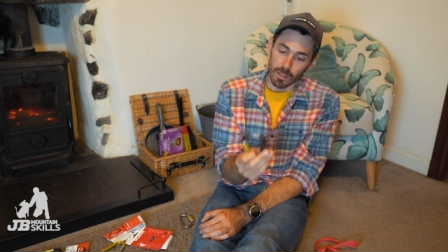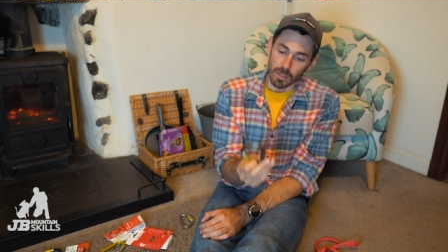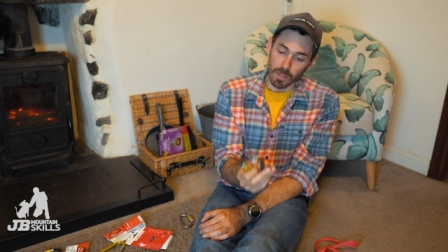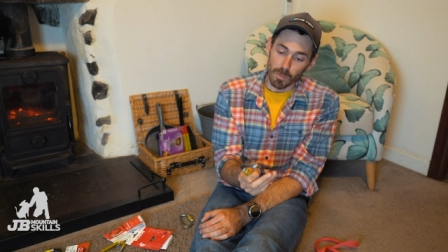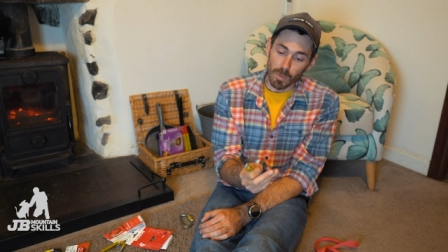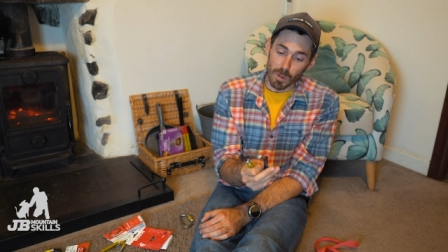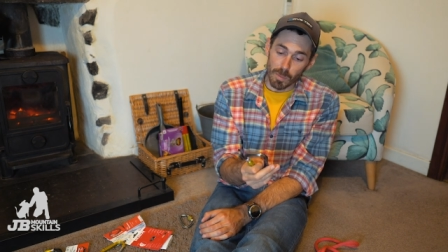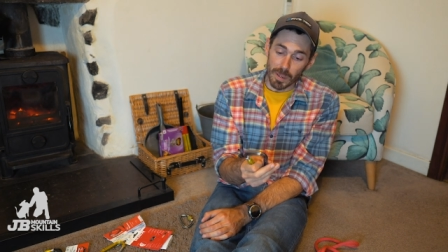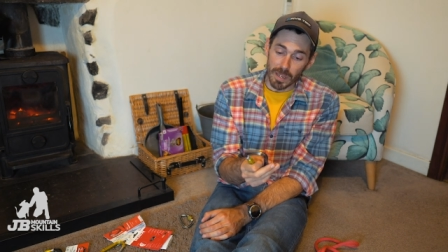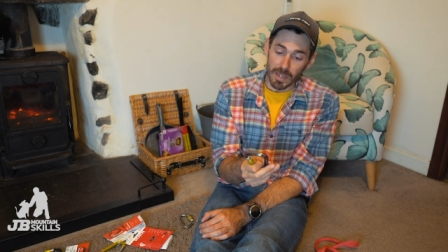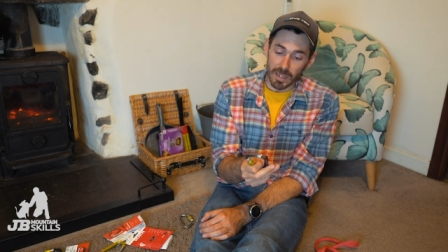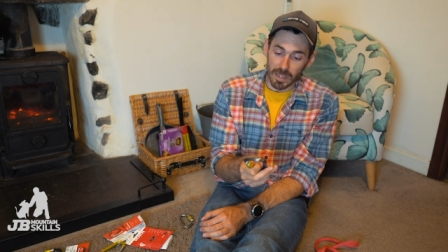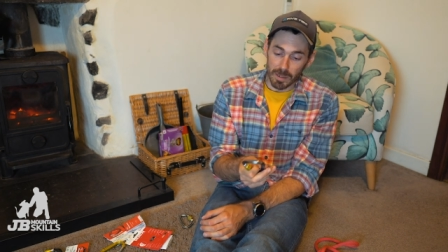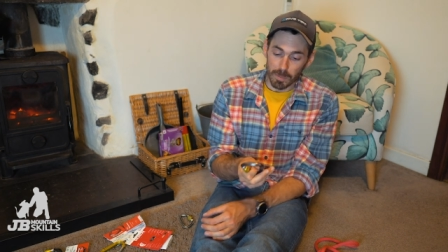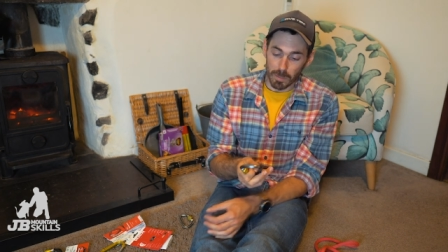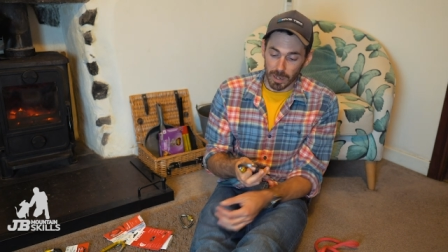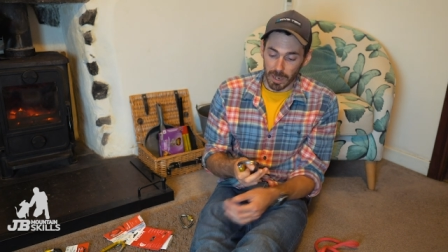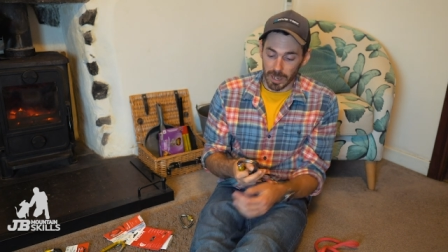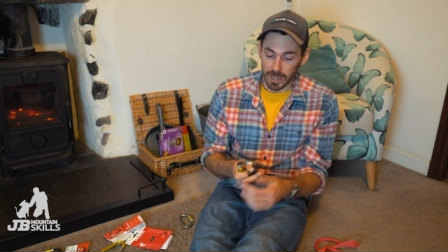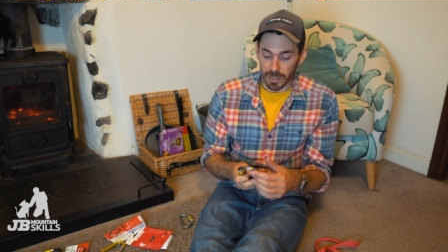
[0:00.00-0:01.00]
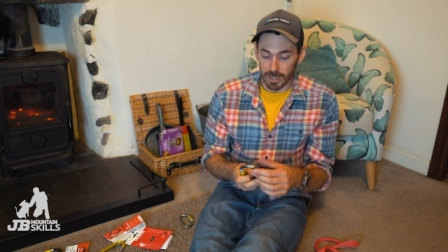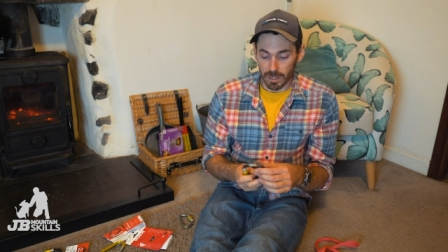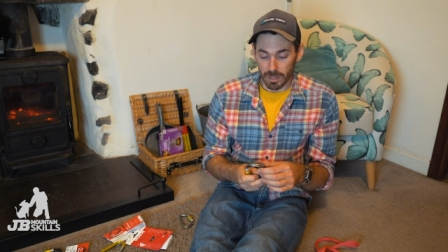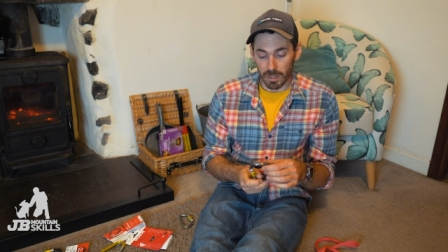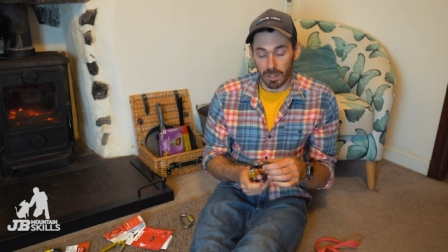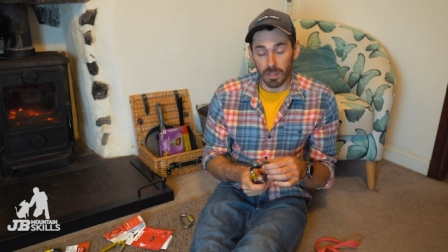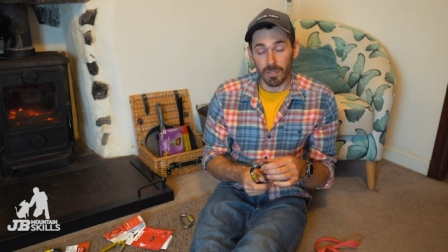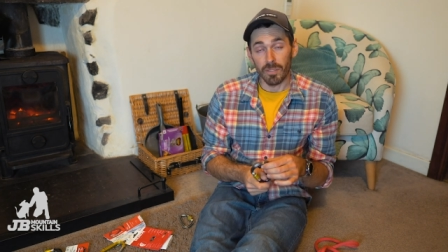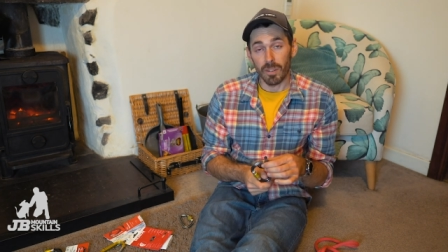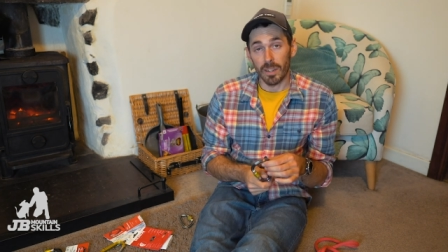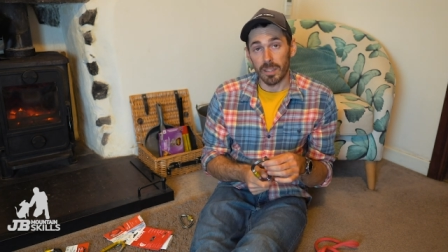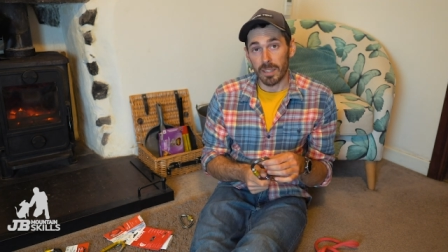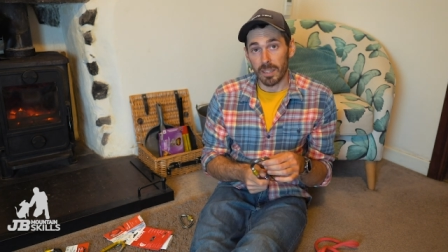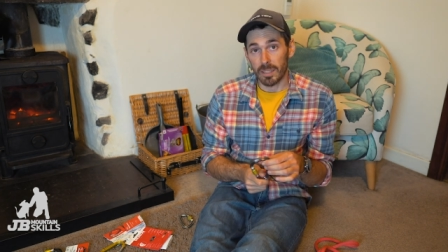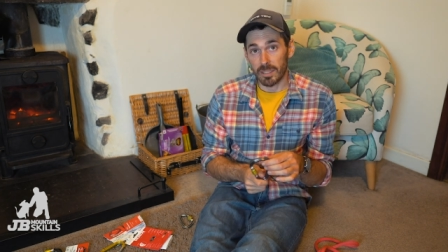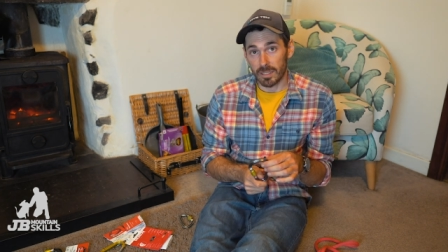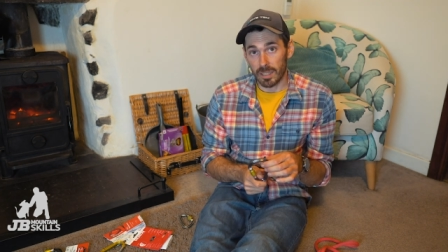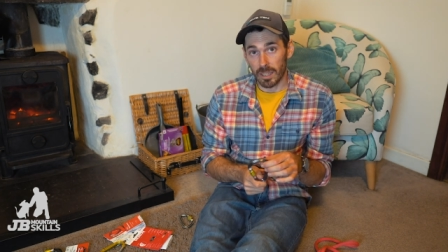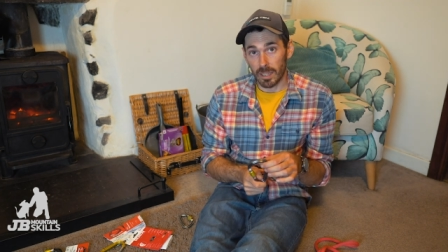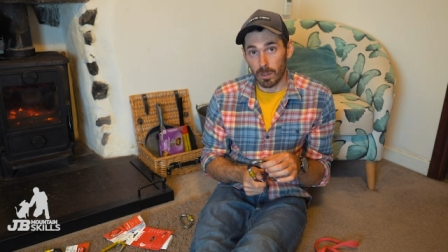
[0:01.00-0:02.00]
On my belay plate, I find
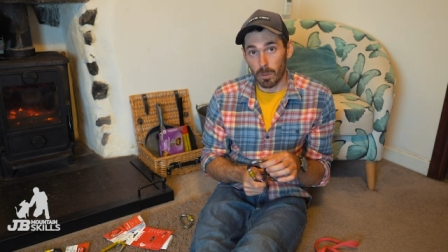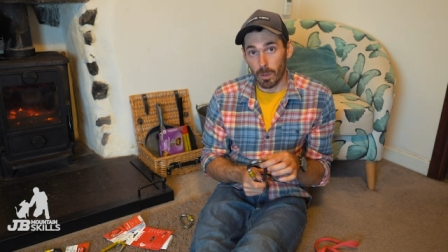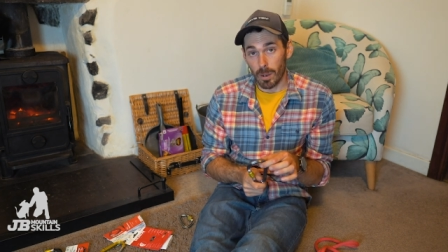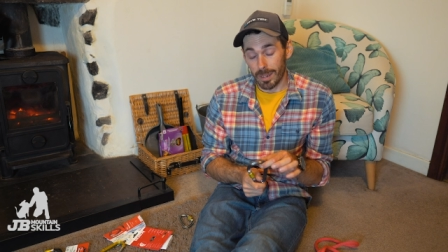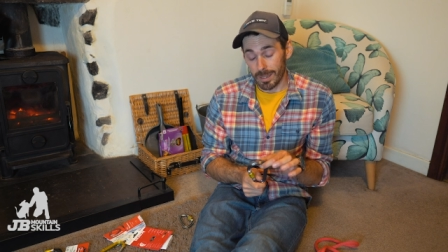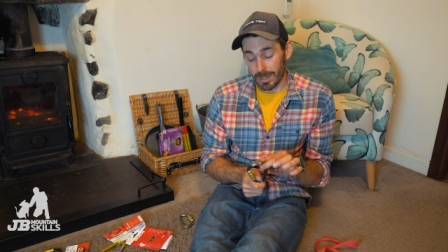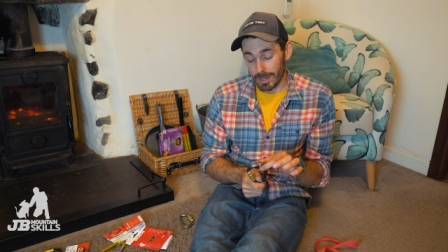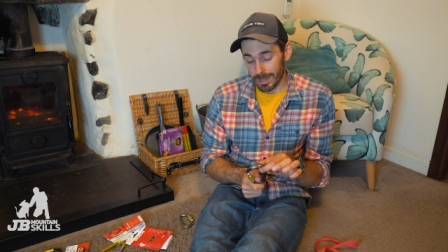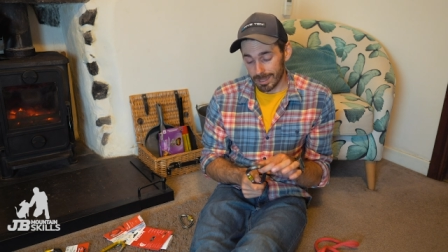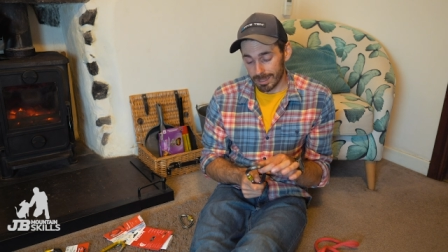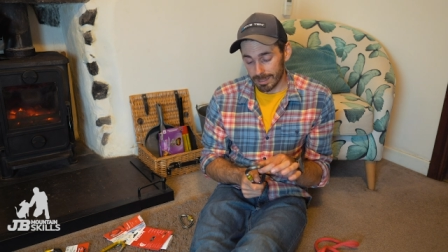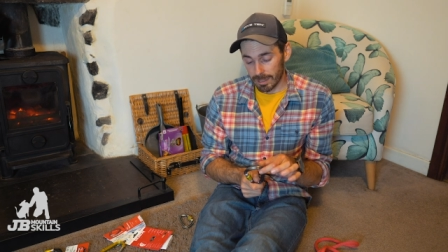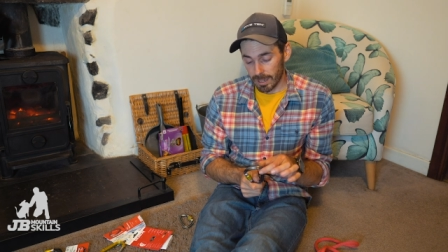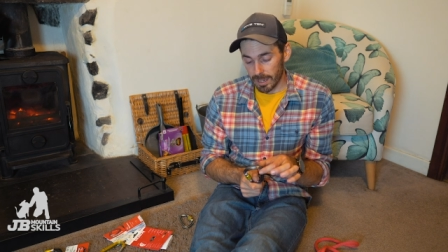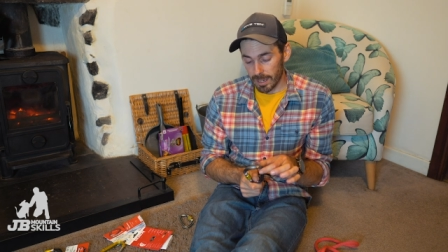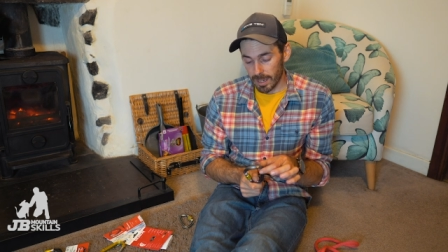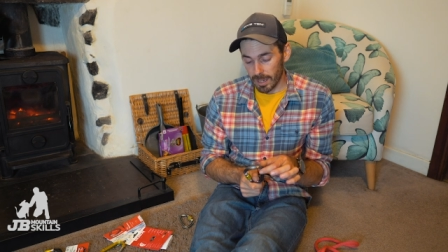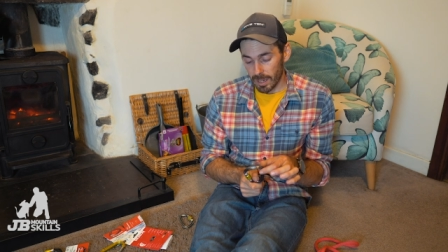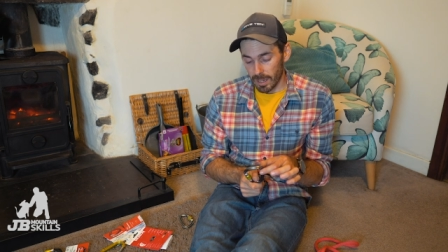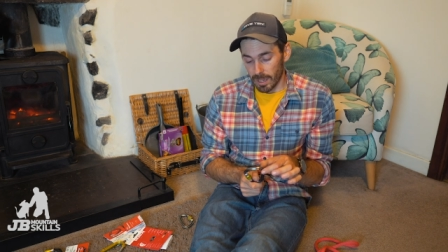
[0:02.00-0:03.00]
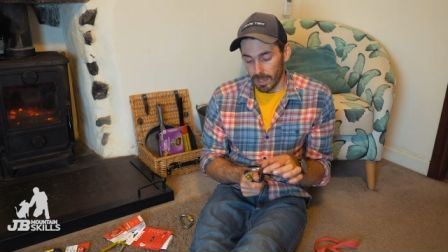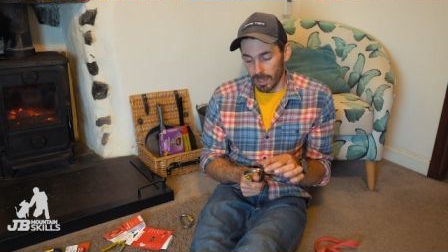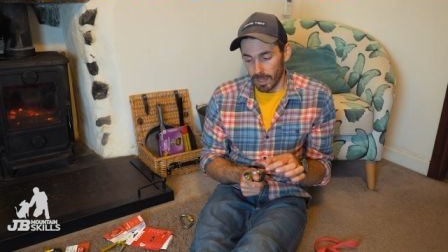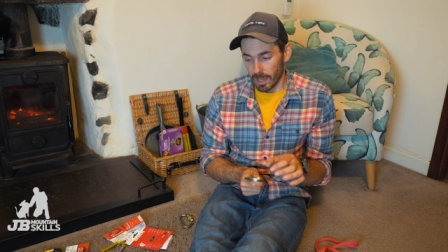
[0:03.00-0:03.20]
they sit quite nicely.